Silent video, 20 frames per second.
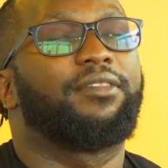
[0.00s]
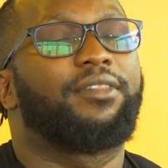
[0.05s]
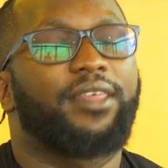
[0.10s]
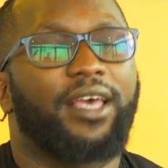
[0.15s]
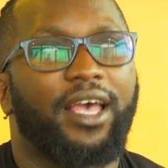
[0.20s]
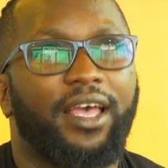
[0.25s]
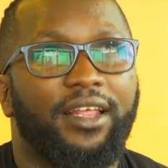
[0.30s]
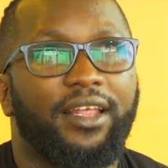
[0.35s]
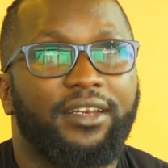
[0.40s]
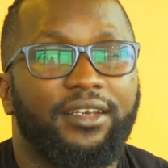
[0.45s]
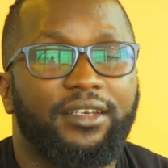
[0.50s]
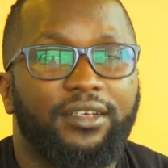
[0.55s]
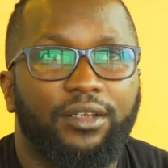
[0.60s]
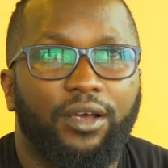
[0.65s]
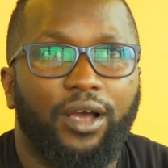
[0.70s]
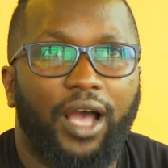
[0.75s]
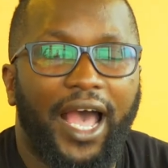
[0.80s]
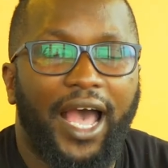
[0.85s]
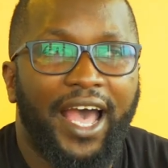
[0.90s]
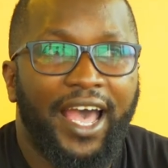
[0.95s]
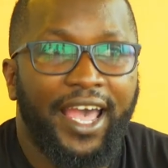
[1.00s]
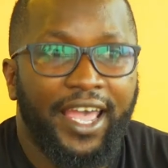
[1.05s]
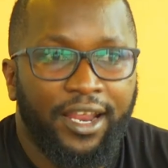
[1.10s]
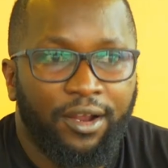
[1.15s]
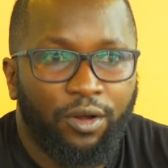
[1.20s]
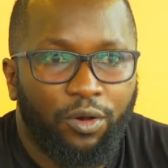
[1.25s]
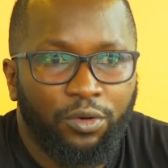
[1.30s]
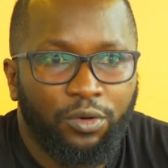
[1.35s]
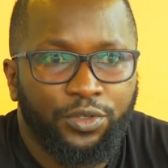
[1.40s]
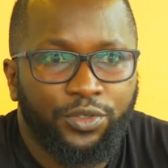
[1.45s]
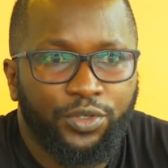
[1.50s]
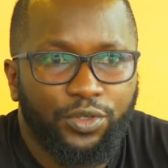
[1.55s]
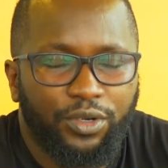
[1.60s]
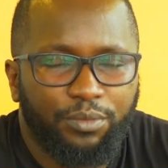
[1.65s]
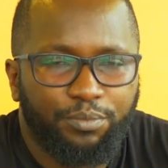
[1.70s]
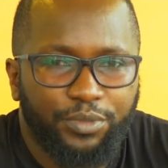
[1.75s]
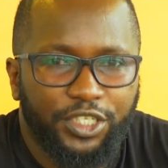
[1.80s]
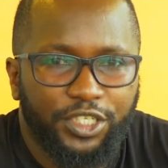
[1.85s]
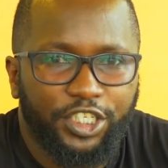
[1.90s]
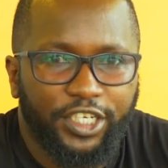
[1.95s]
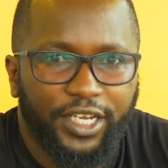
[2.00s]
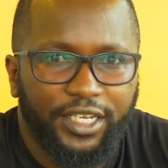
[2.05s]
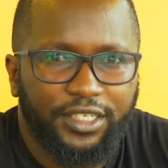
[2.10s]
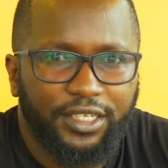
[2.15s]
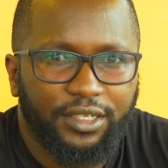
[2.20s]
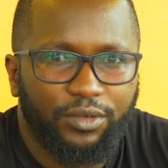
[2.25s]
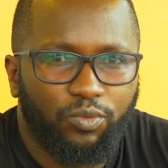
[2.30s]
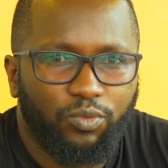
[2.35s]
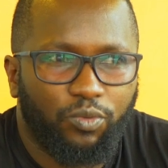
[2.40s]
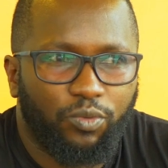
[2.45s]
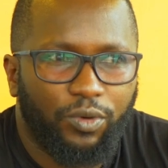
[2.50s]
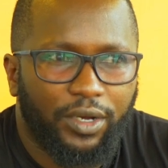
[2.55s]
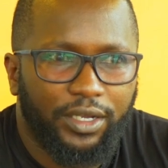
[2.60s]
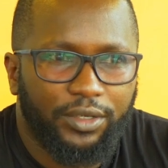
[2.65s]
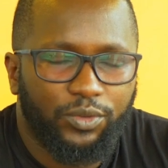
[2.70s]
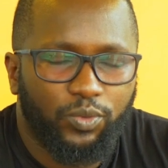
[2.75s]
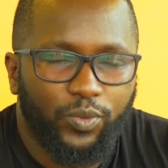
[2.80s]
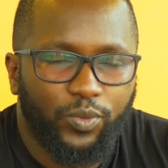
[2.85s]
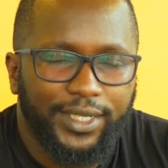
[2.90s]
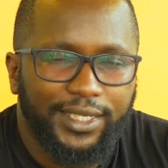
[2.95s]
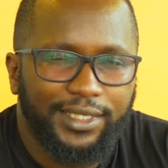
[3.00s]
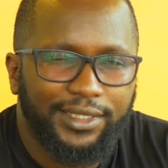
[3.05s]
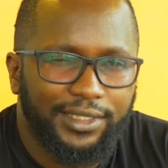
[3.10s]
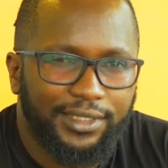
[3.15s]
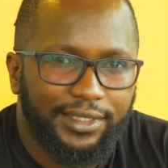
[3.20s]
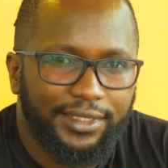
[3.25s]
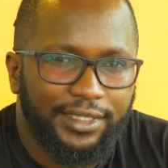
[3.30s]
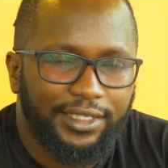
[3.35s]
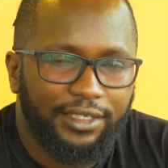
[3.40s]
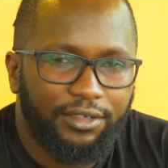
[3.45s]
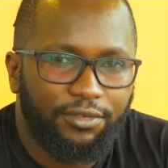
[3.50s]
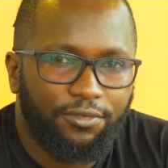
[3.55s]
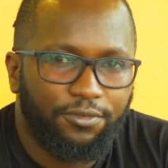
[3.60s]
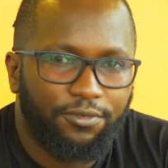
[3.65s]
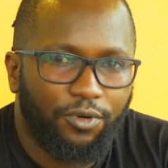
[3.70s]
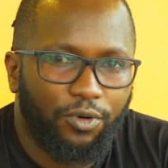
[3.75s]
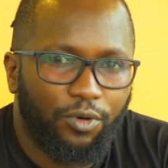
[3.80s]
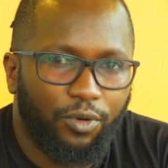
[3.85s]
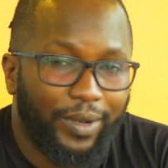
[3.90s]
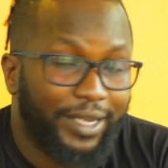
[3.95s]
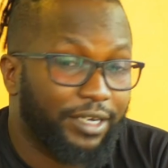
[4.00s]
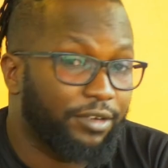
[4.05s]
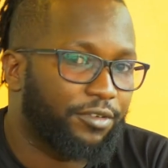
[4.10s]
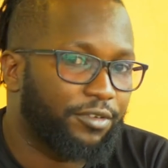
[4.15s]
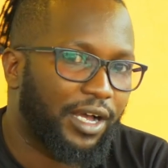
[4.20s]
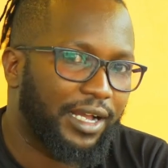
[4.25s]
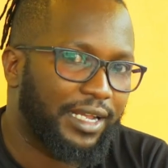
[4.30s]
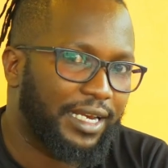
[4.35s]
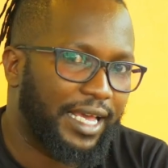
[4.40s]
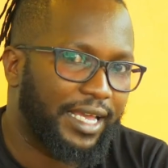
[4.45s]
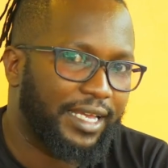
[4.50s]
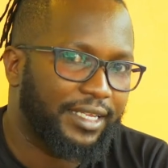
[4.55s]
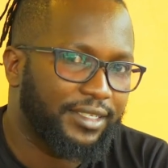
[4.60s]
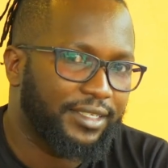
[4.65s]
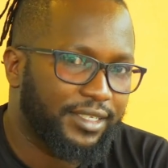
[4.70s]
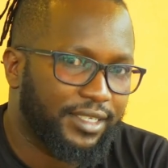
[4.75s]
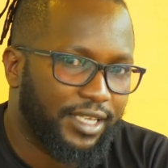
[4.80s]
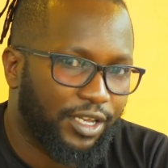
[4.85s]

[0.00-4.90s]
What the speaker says: Then I also appreciated what we did for one of our clients,